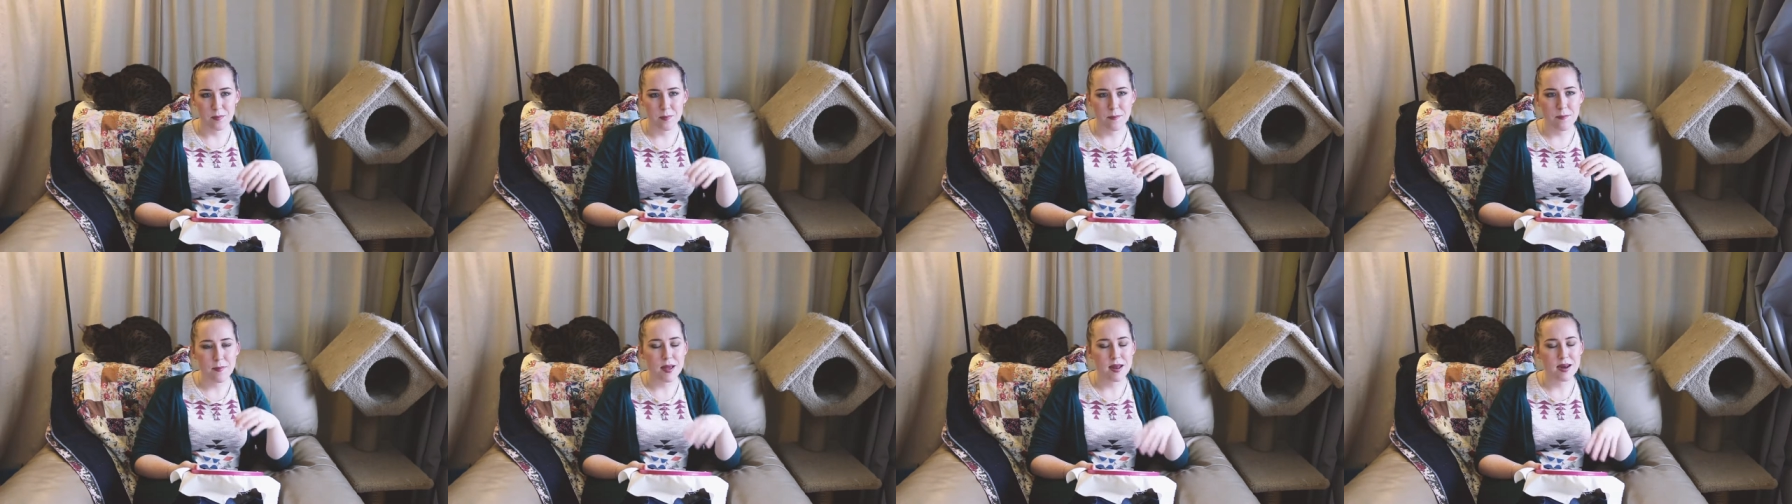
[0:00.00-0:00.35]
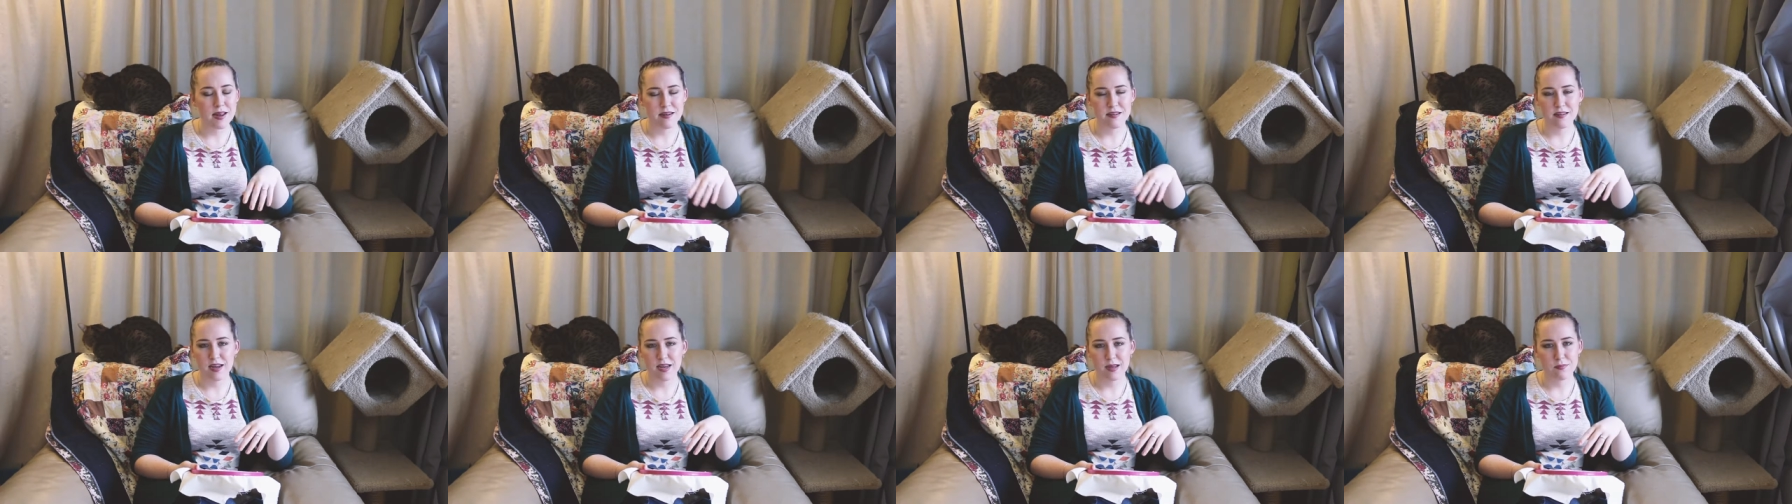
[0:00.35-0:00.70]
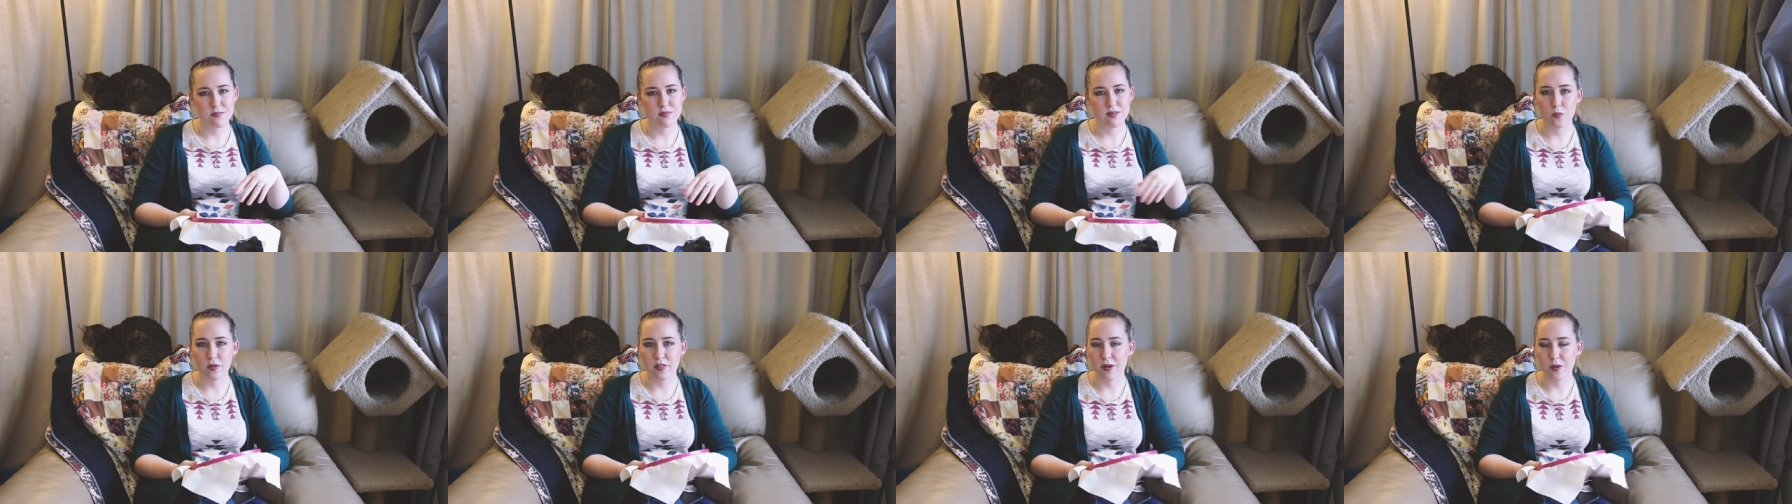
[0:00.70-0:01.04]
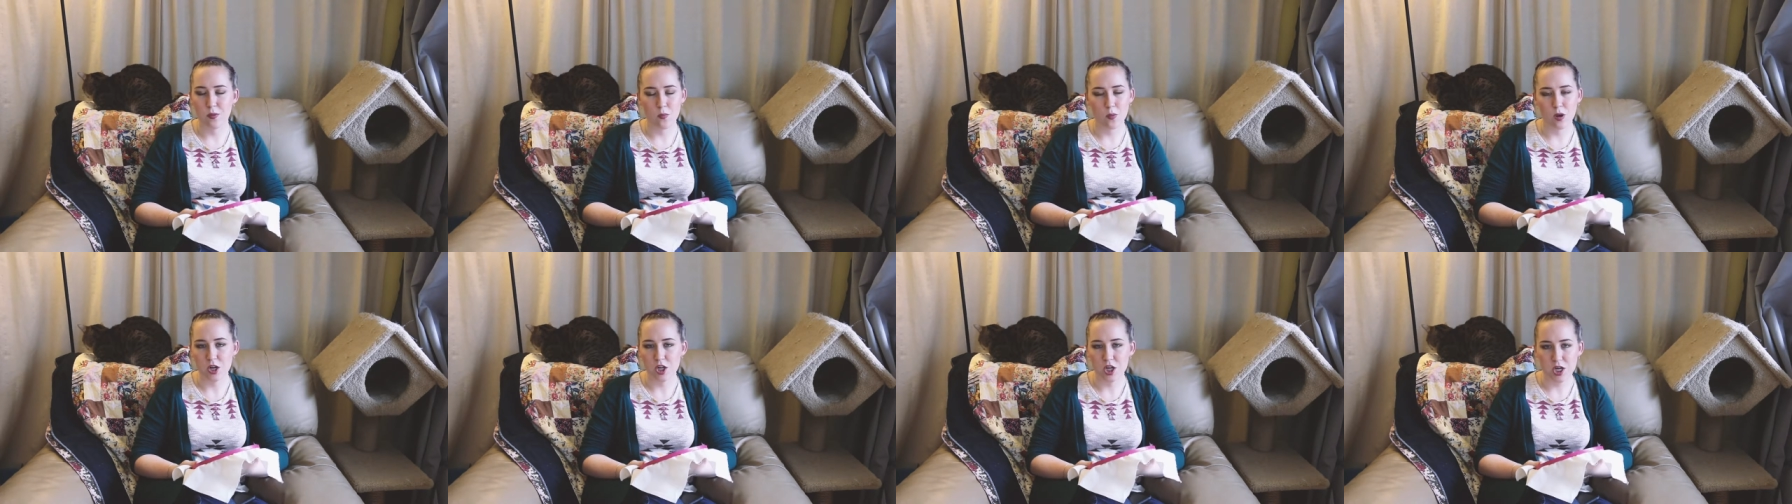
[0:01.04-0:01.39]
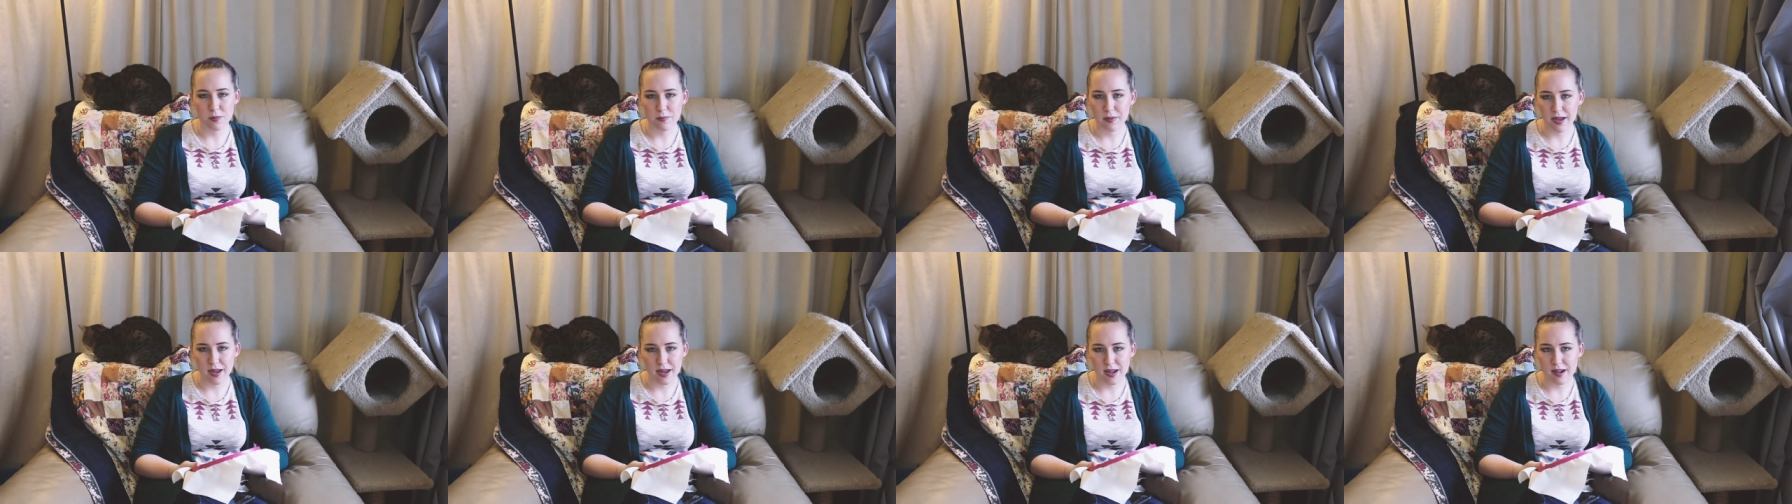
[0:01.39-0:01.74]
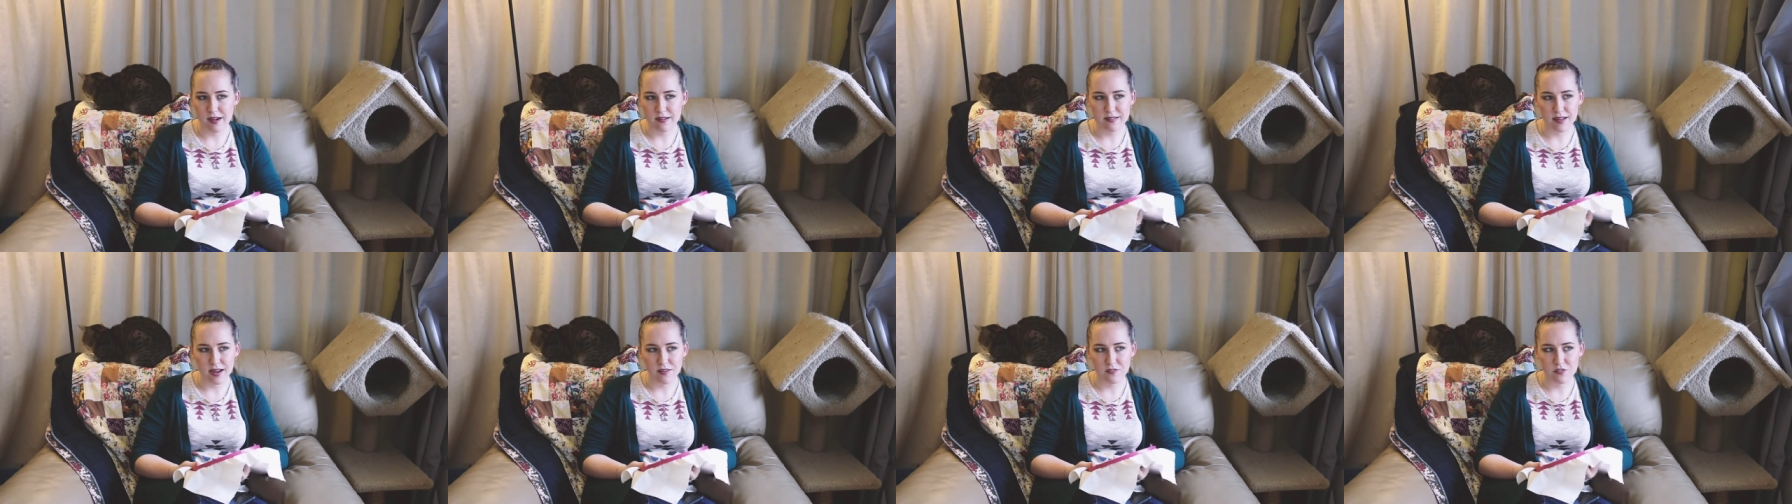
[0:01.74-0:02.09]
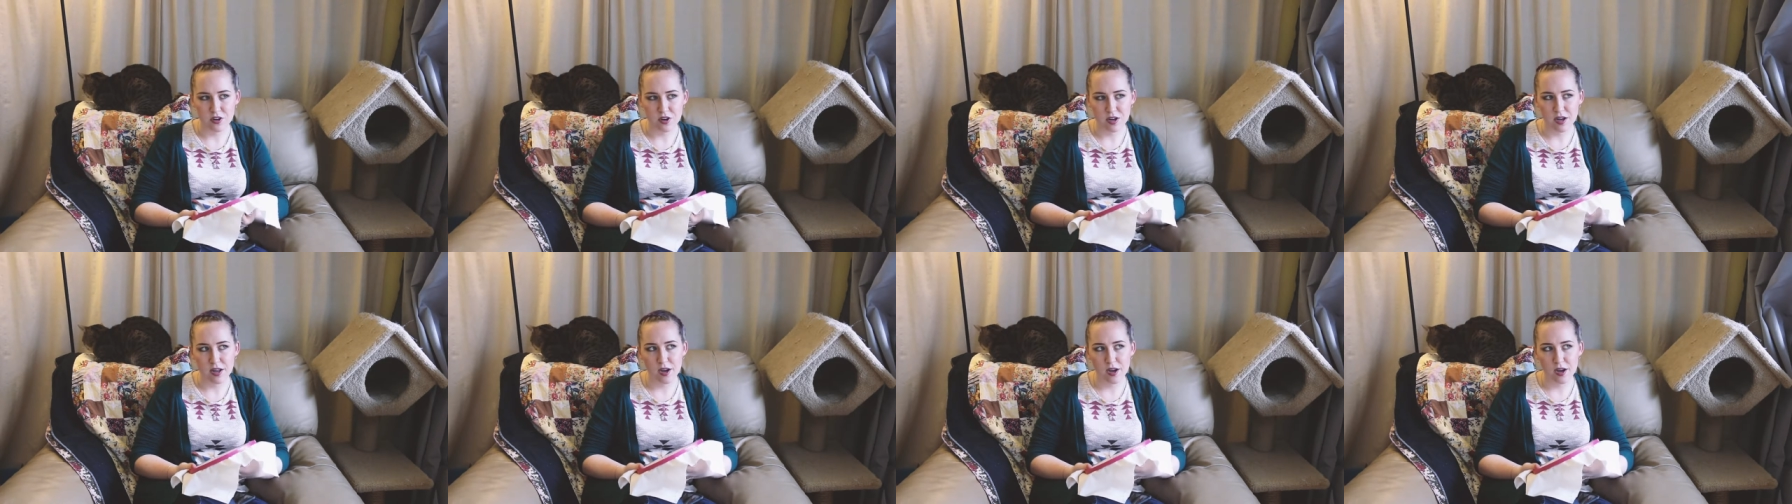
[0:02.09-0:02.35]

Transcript: many times without washing my hands after.